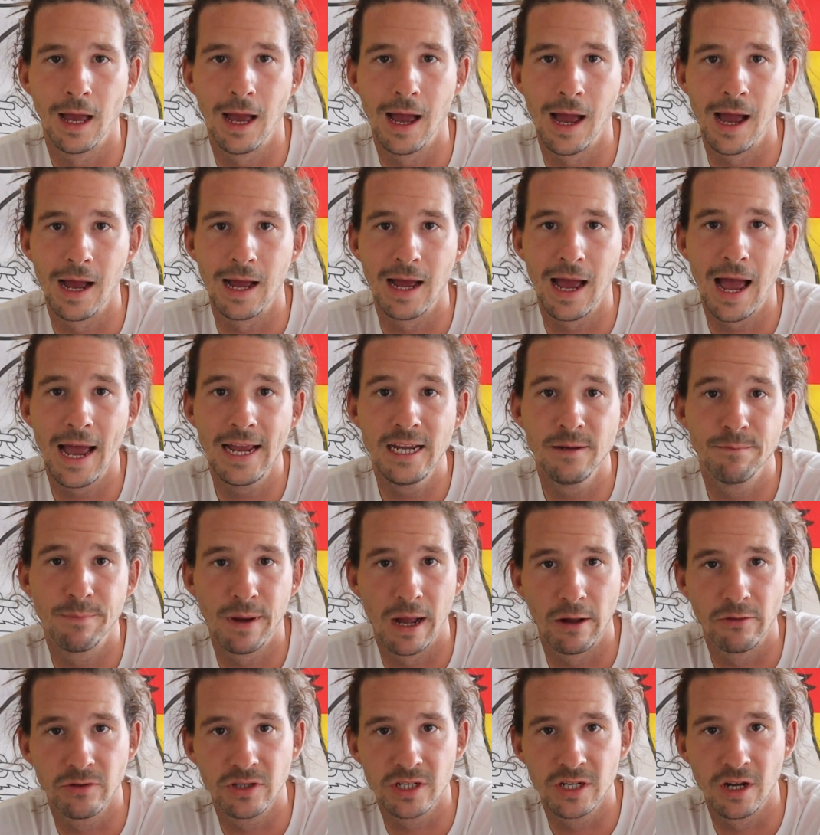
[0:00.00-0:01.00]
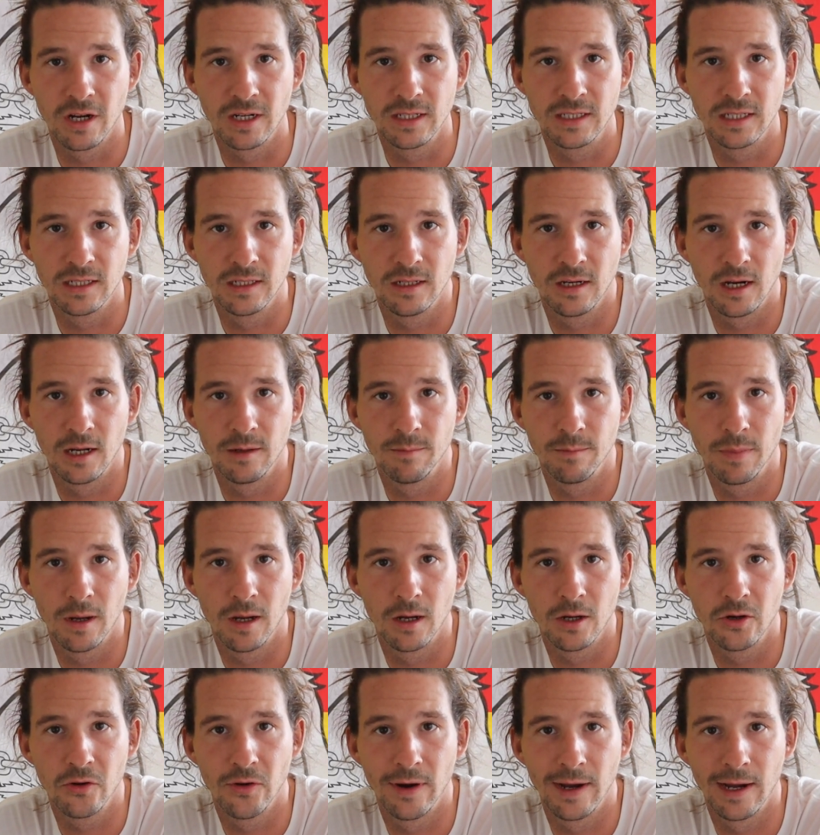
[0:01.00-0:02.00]
At £8.99
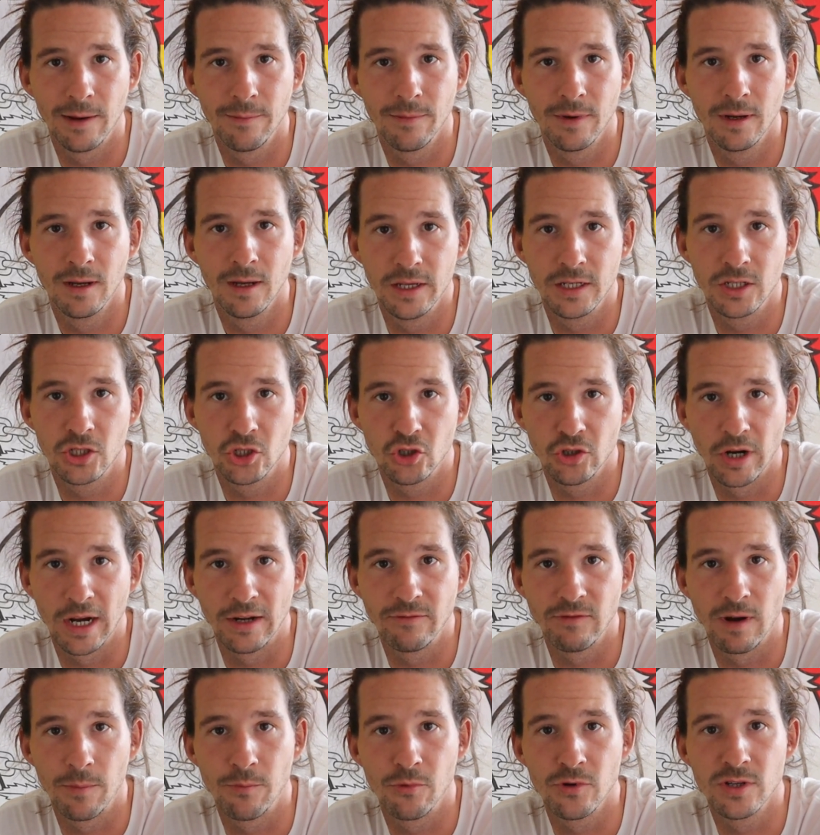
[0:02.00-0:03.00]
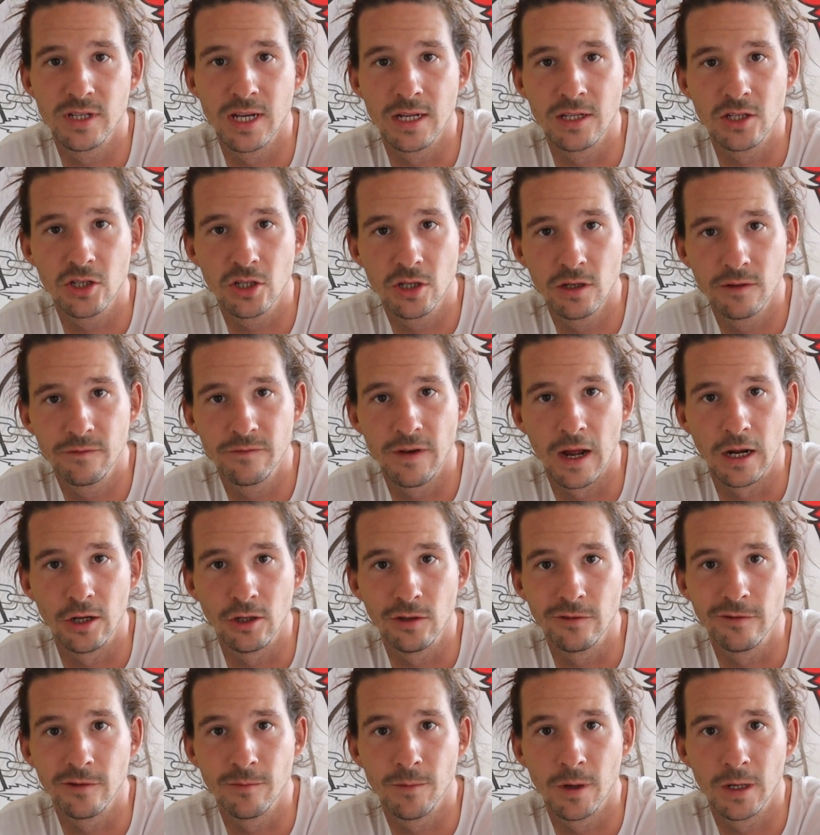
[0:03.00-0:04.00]
per gram, this strain represents good
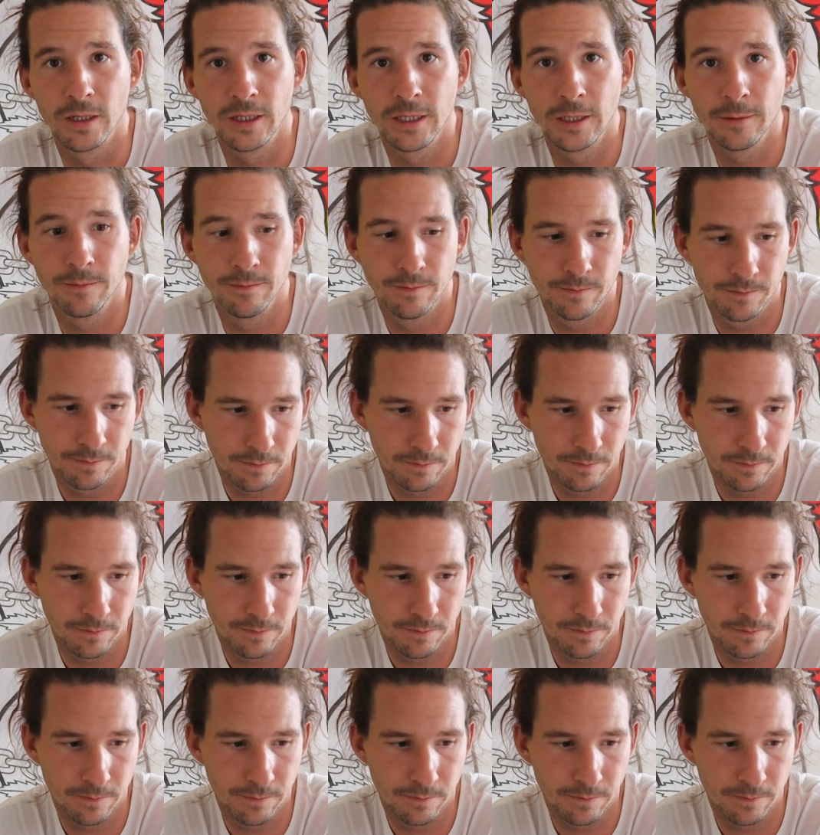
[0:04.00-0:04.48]
value for money.